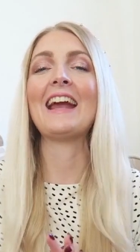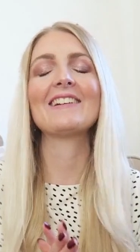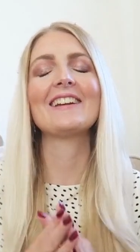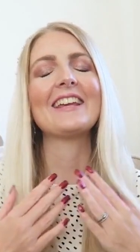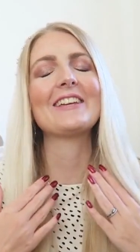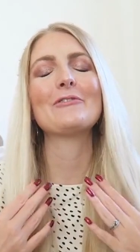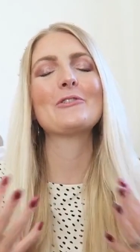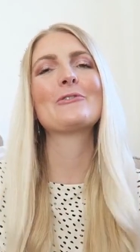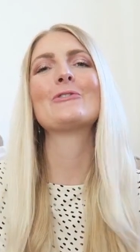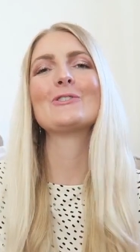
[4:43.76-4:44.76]
care. They give
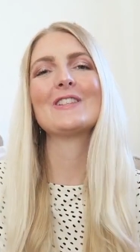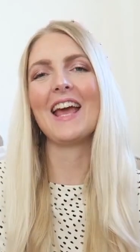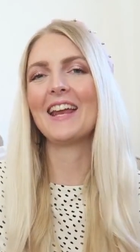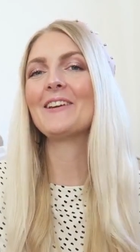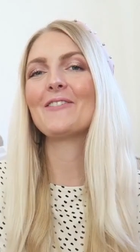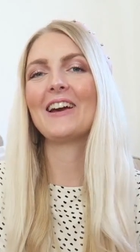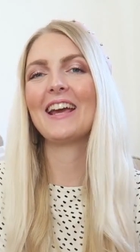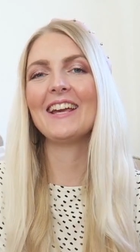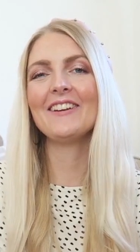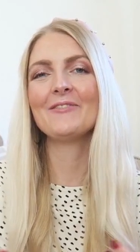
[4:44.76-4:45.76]
you food
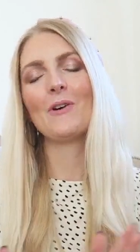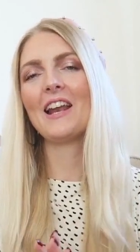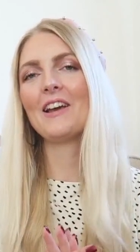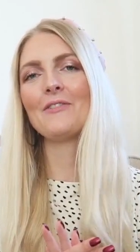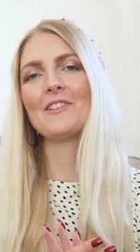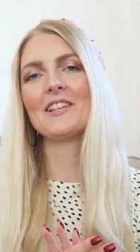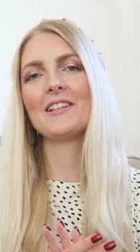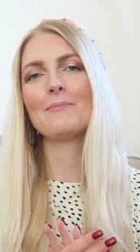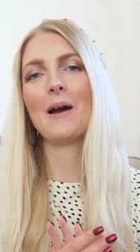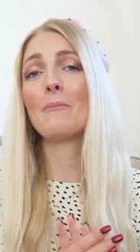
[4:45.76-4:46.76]
anyway. When I
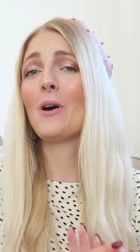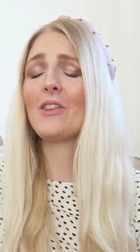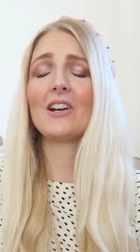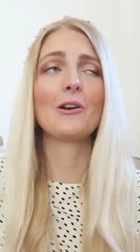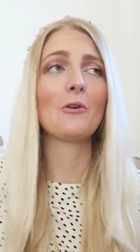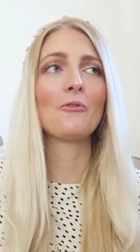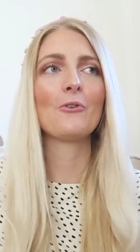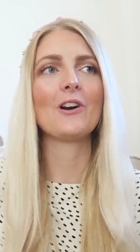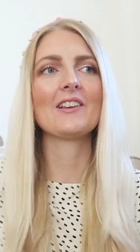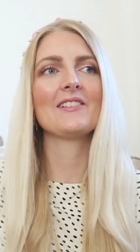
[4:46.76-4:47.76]
visit my mother-in-law,
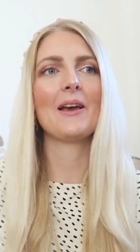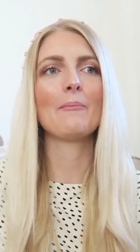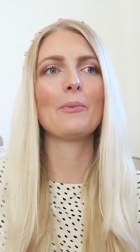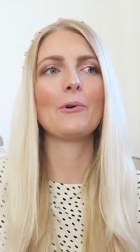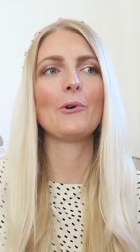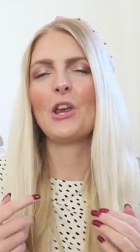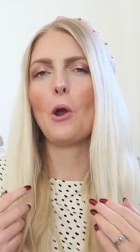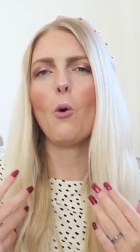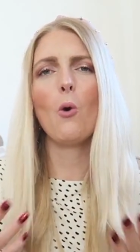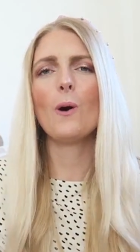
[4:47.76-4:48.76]
for example, she
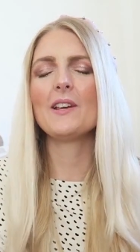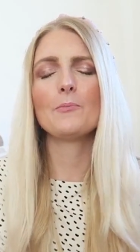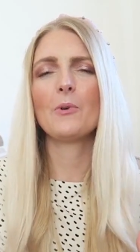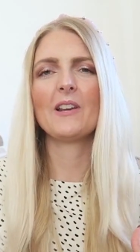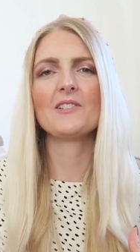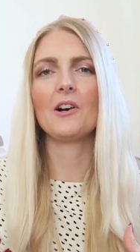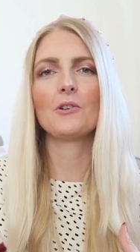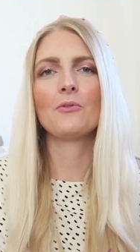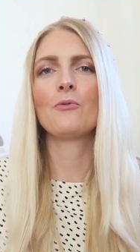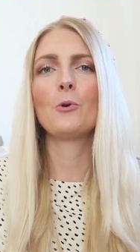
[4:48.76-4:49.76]
always brings
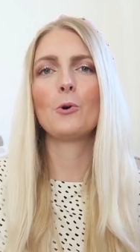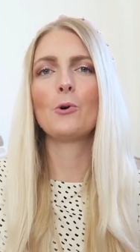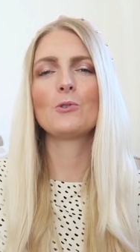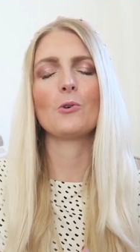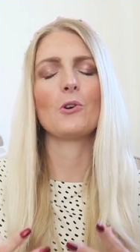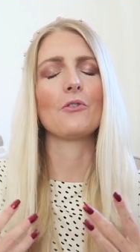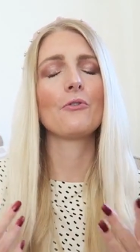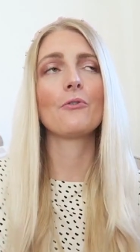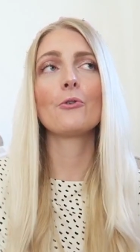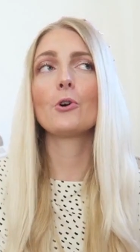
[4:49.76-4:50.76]
out food or
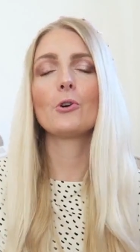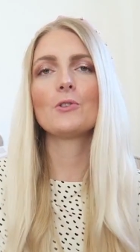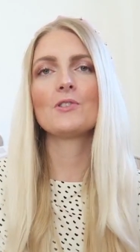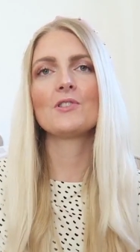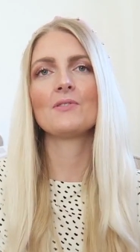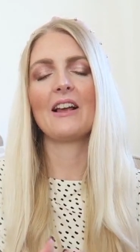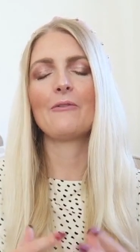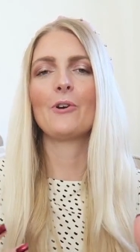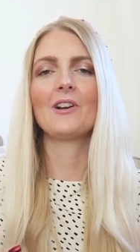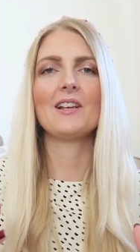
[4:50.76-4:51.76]
fruits. Like
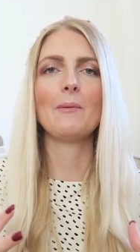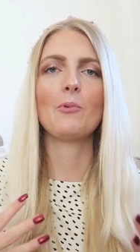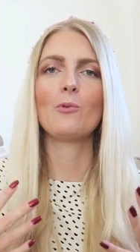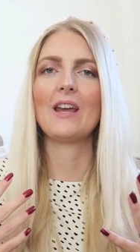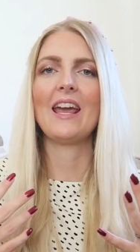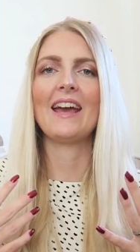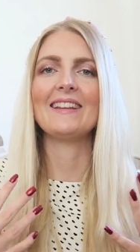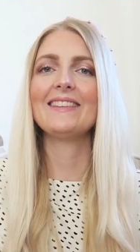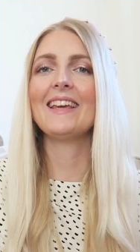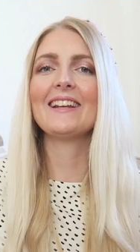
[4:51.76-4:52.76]
for example, we
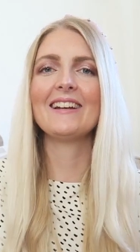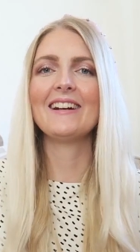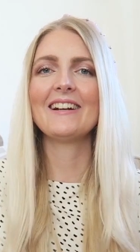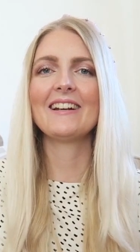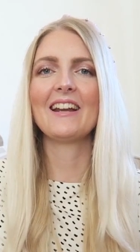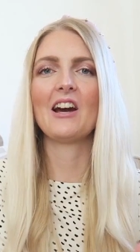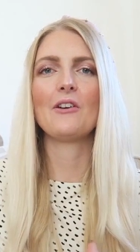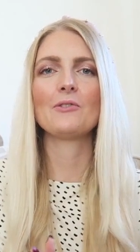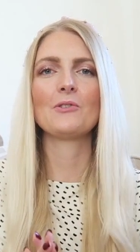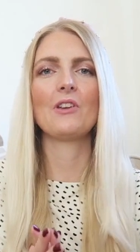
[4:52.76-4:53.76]
had dinner, then
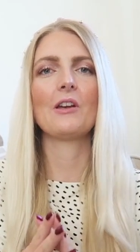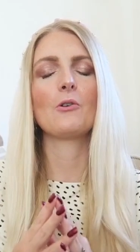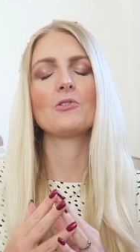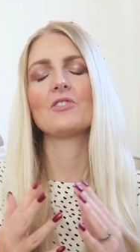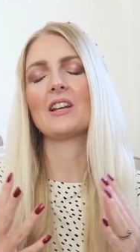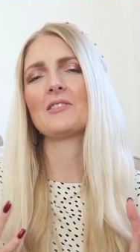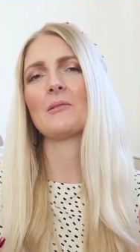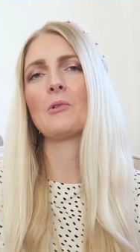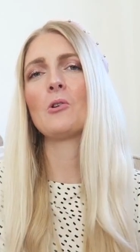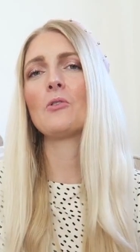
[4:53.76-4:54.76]
after we go drink
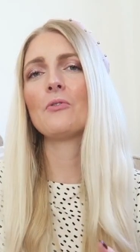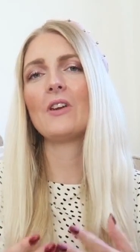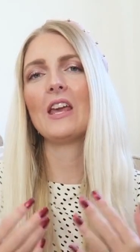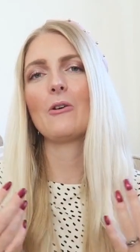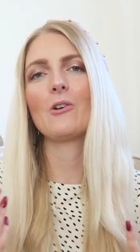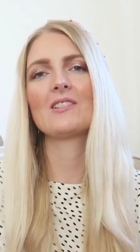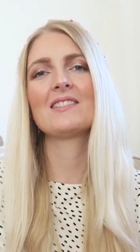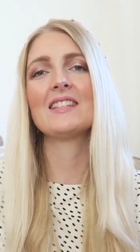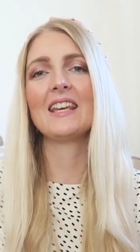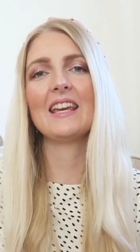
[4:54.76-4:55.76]
some coffee or
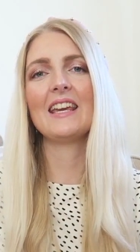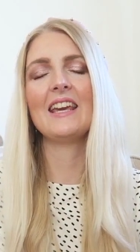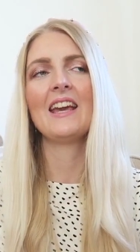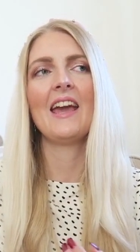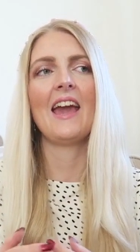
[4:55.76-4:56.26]
tea,